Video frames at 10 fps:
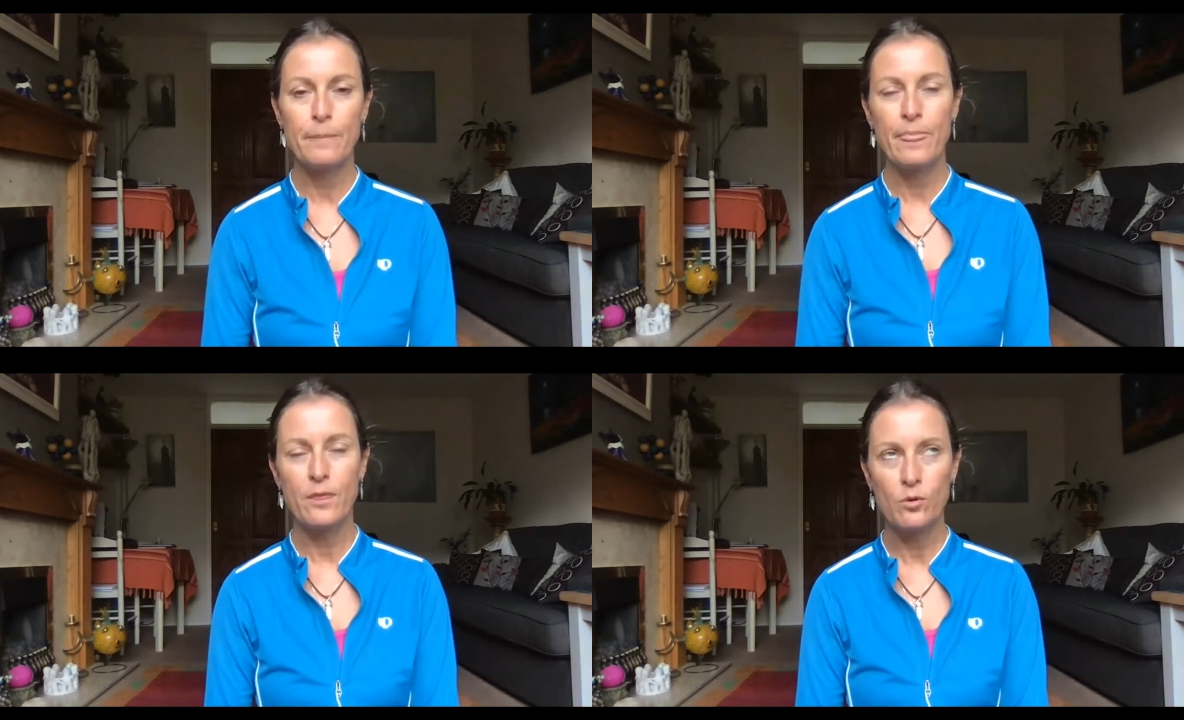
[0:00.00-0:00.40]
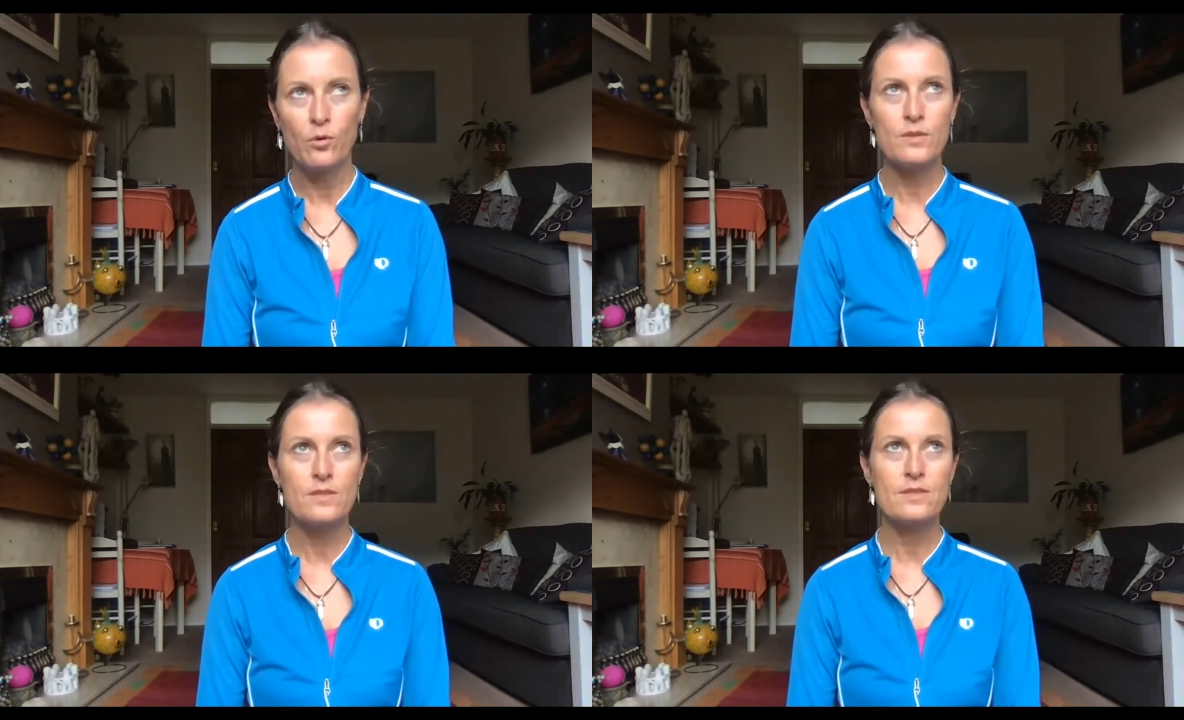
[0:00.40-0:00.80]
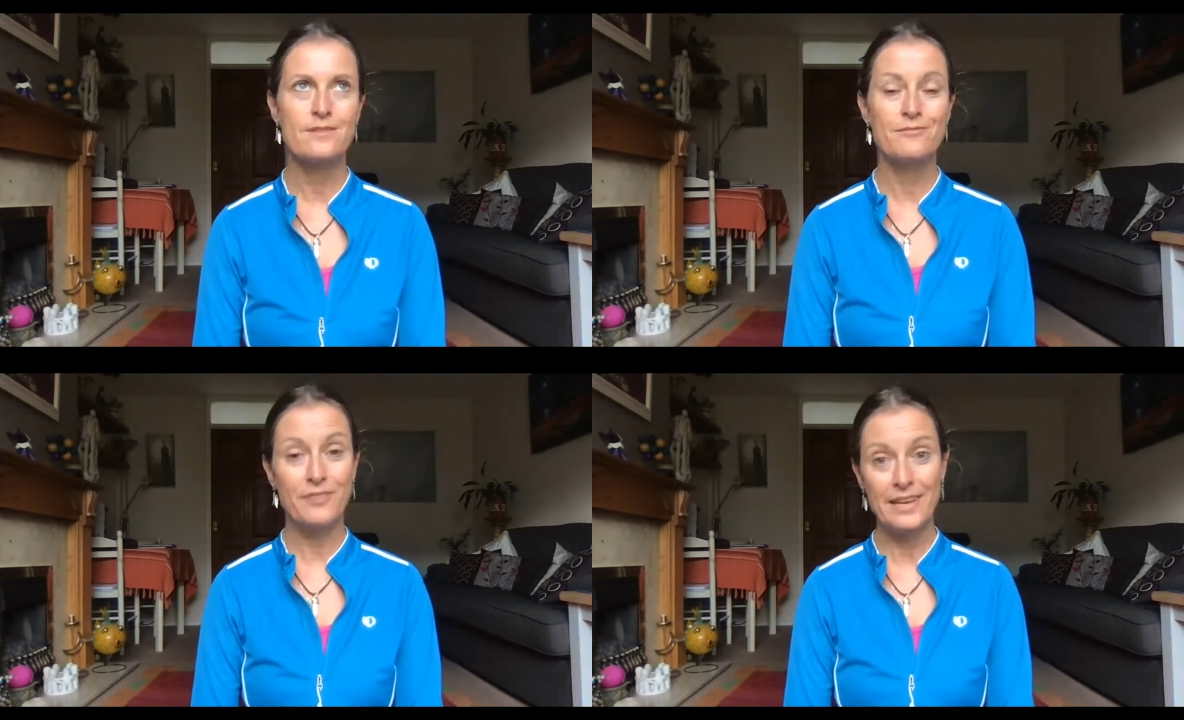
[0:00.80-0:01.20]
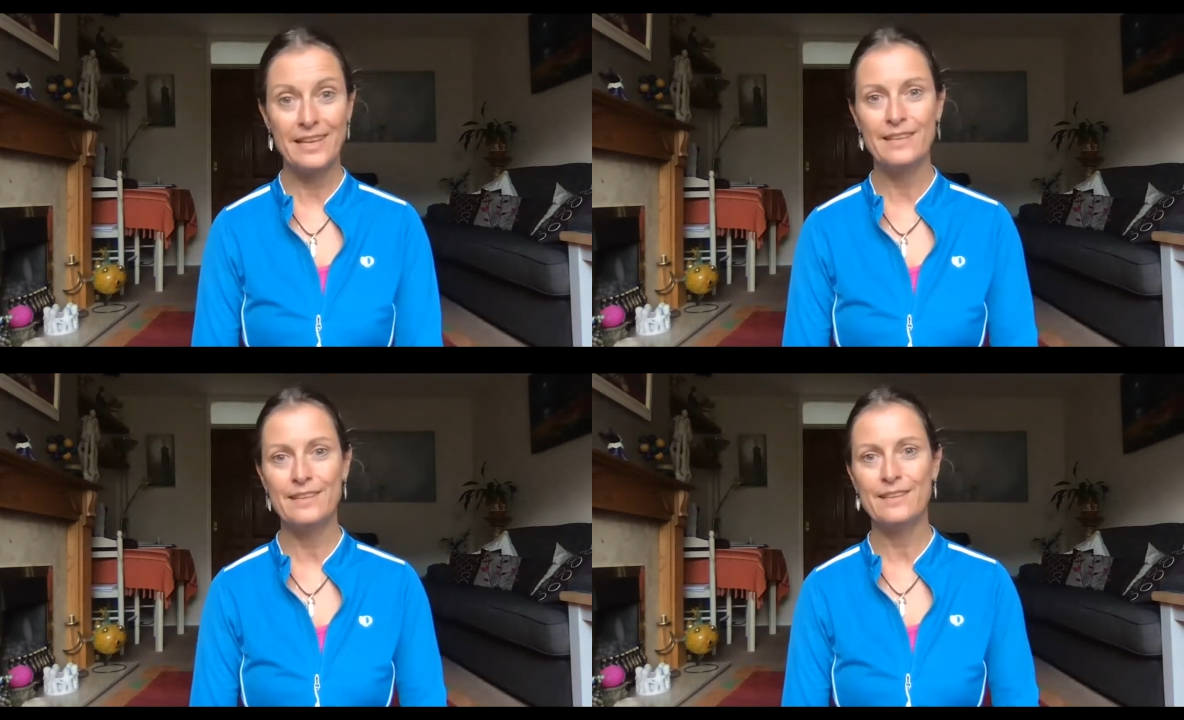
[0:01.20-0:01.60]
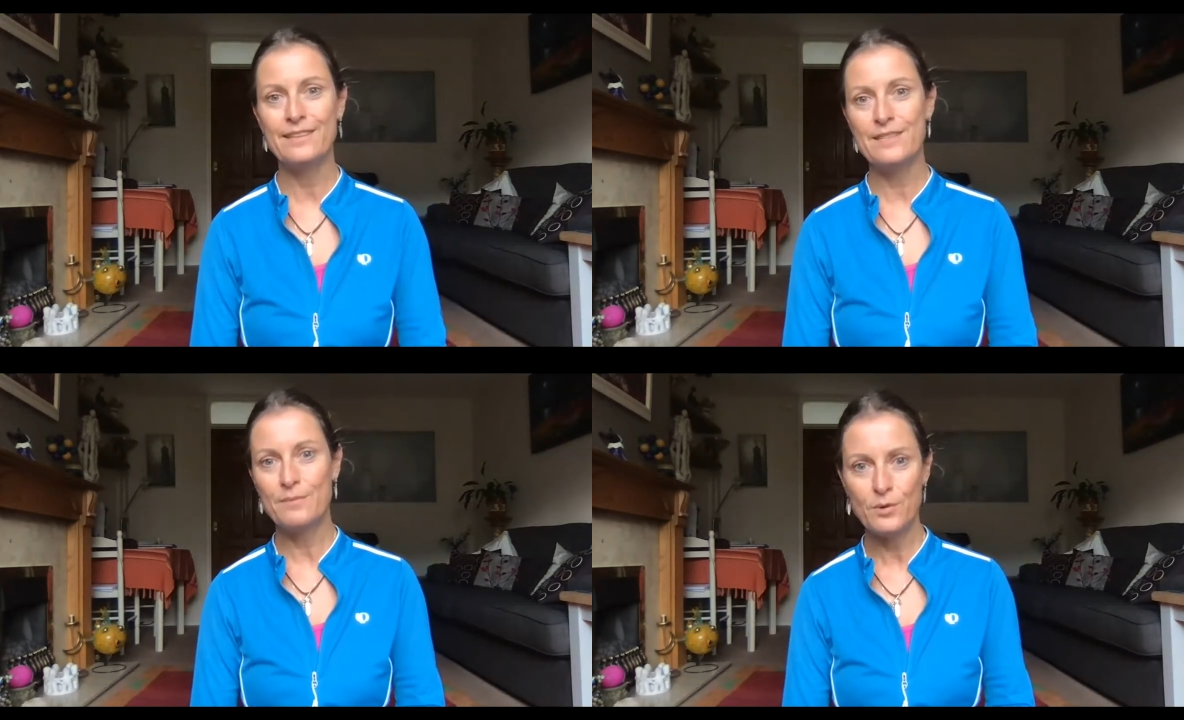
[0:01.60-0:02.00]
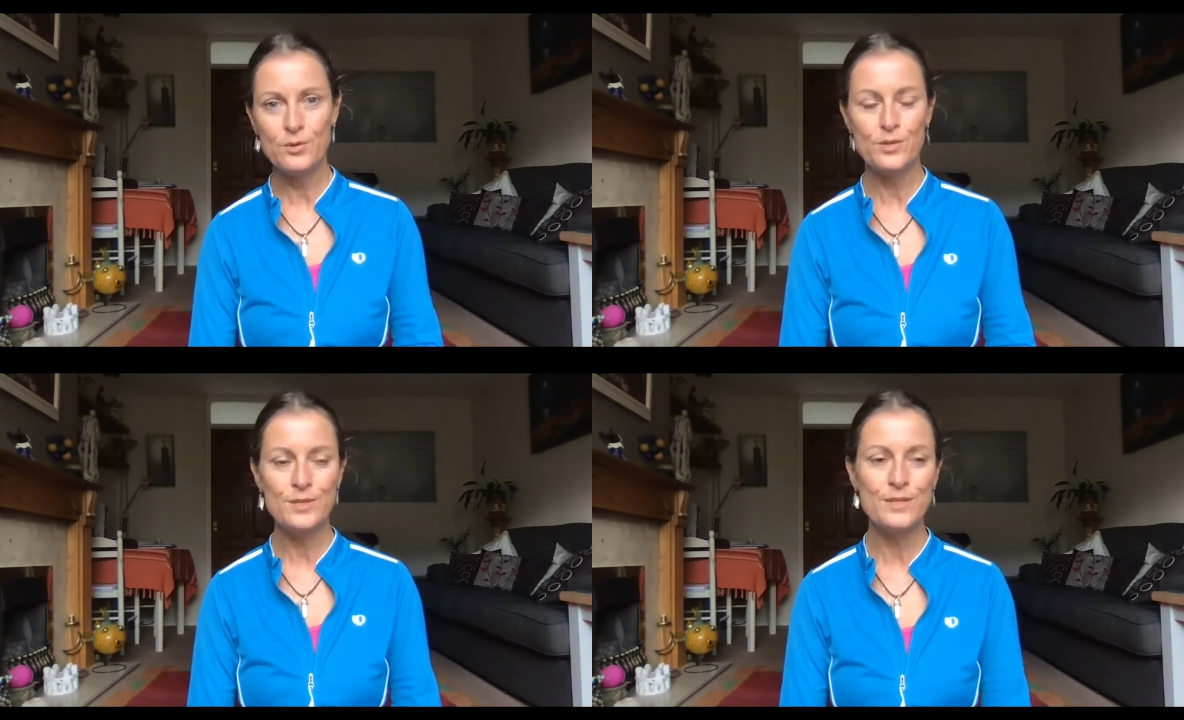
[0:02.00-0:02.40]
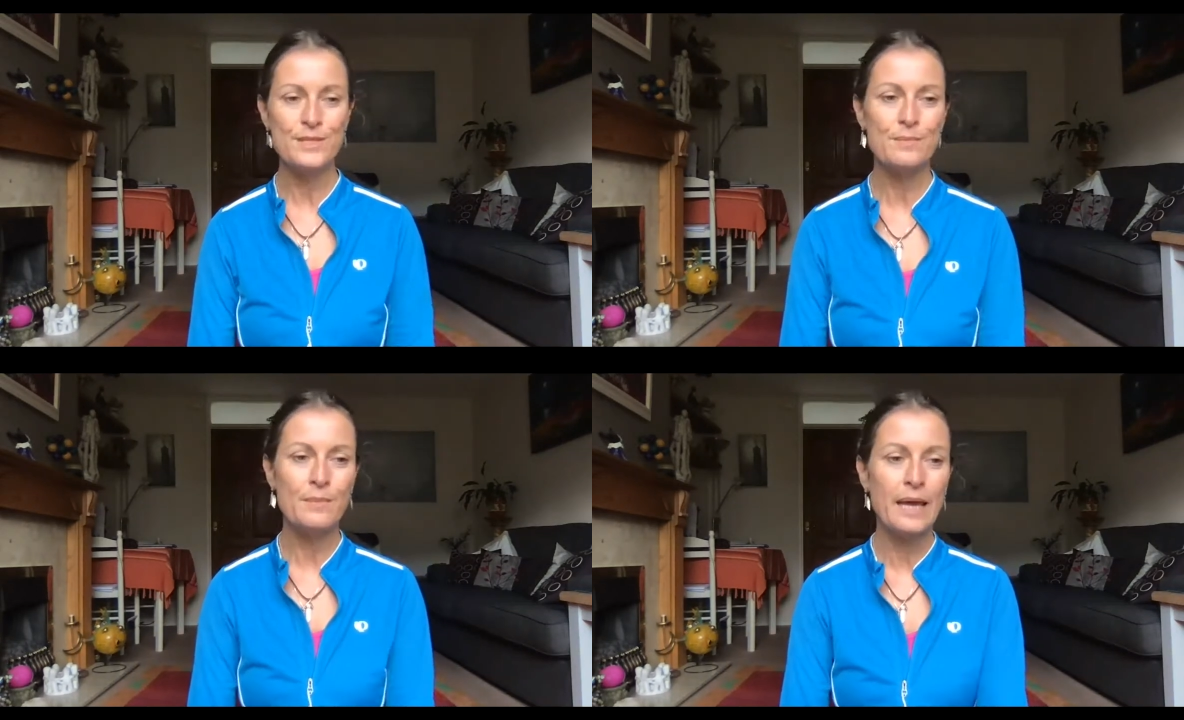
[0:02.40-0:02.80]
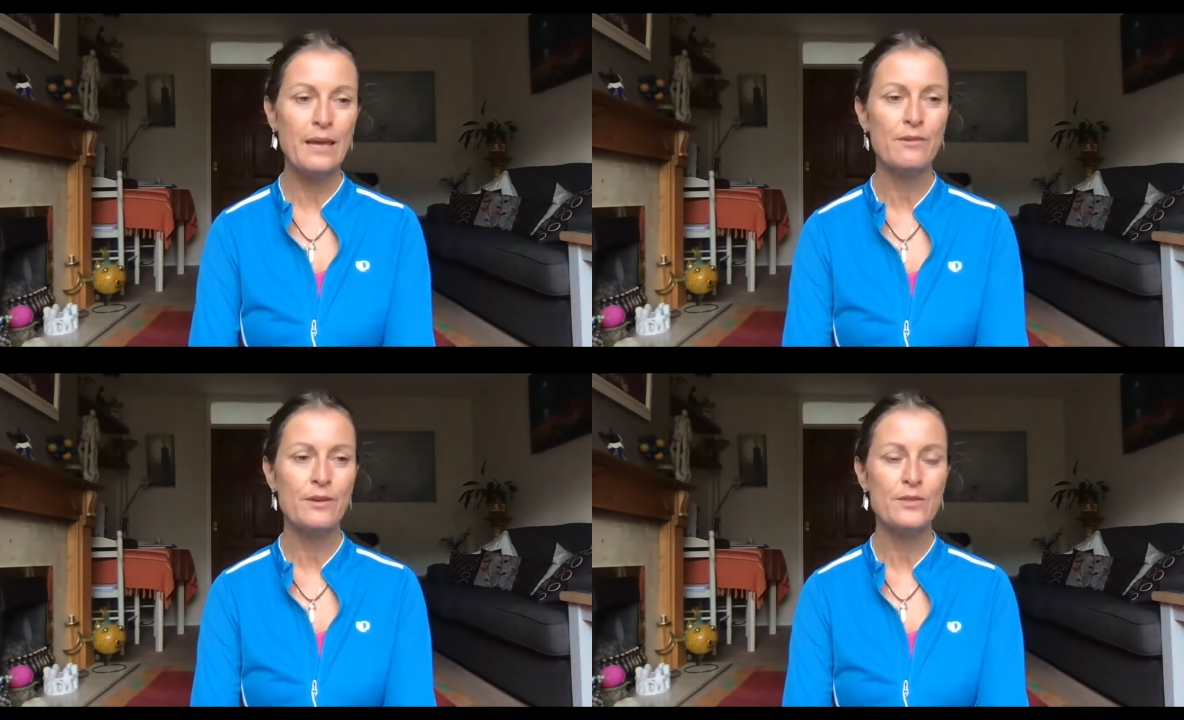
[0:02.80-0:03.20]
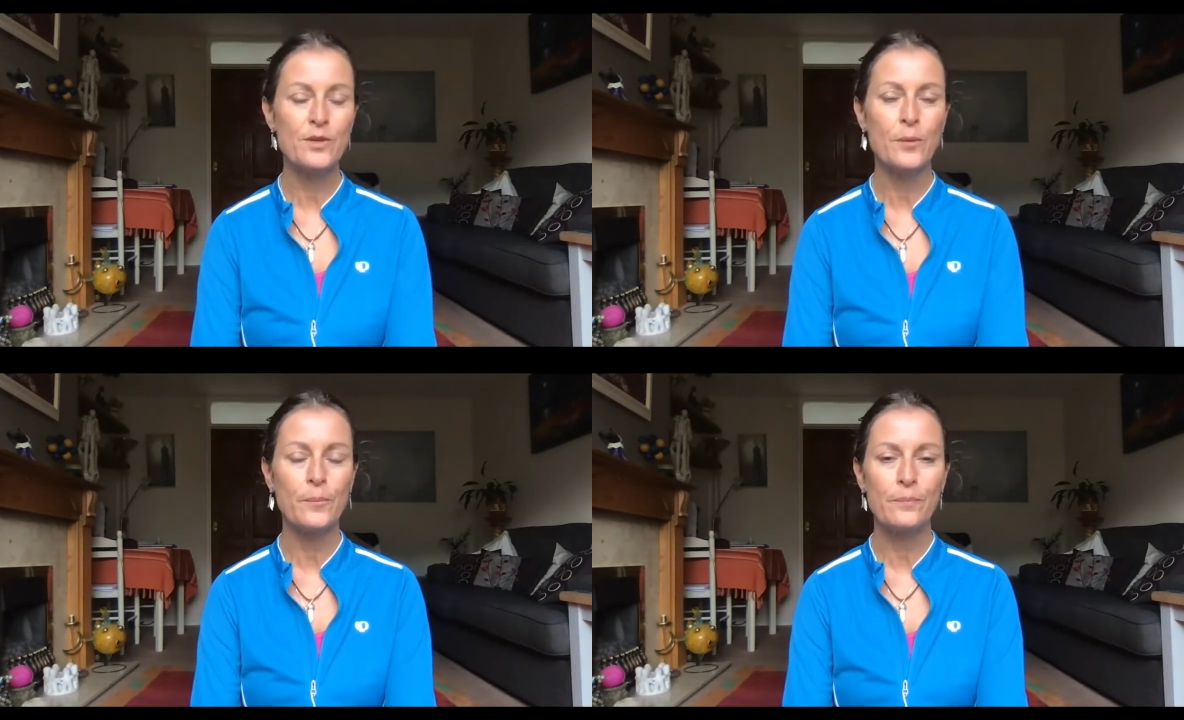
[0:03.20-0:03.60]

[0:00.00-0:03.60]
thoughts, feelings, emotions and behavior. So